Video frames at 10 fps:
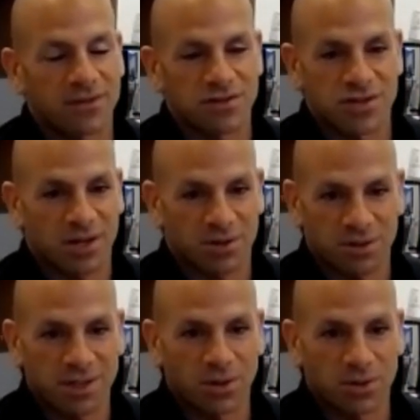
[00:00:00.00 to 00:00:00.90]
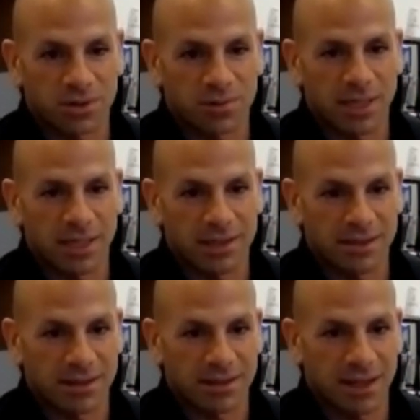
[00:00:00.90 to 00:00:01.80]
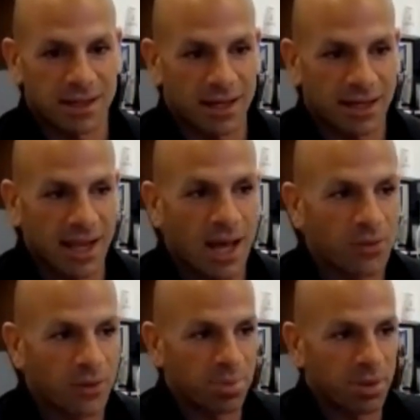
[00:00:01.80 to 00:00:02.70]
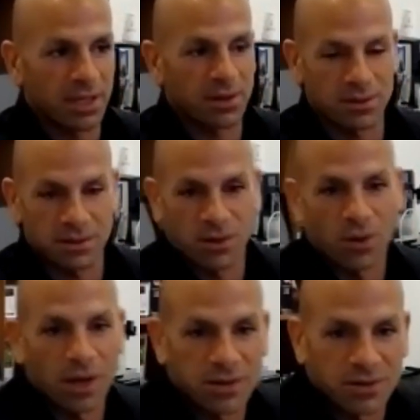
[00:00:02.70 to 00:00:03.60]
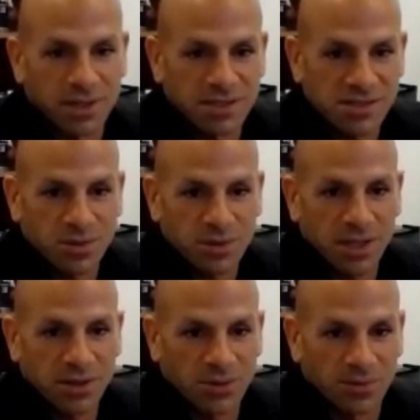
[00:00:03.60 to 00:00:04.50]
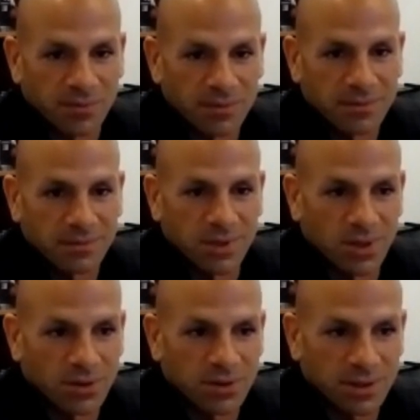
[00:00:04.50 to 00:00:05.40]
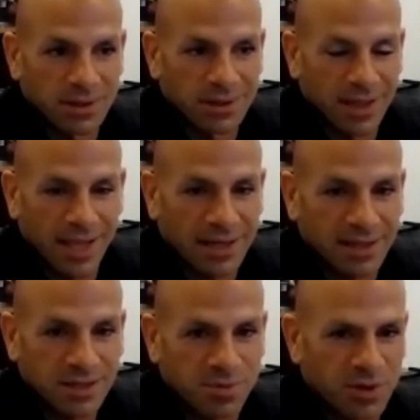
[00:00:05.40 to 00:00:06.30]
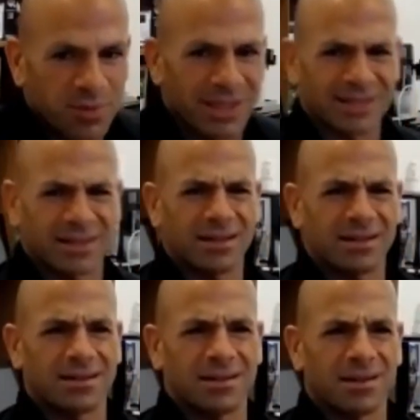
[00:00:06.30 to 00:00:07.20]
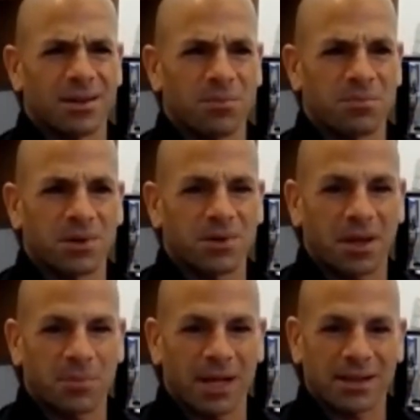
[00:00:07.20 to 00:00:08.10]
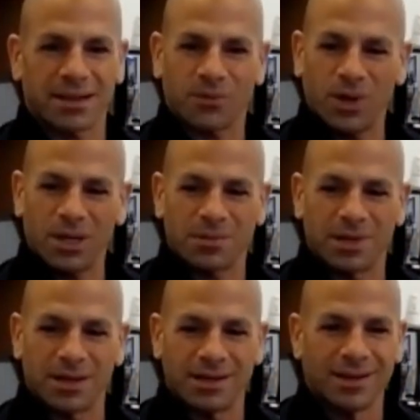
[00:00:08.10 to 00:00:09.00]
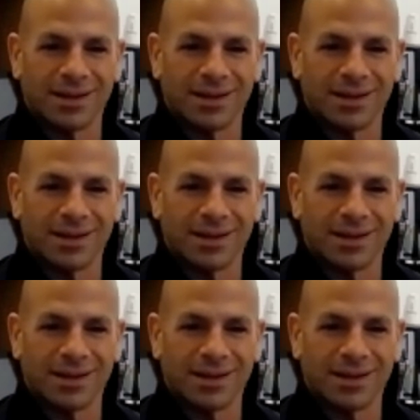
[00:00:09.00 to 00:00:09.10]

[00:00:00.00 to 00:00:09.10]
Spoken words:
check your ego, to me, and allow the player to go out there. Let's just see what they do, And a lot of times the player will be like, they'll kick back like, wait a minute,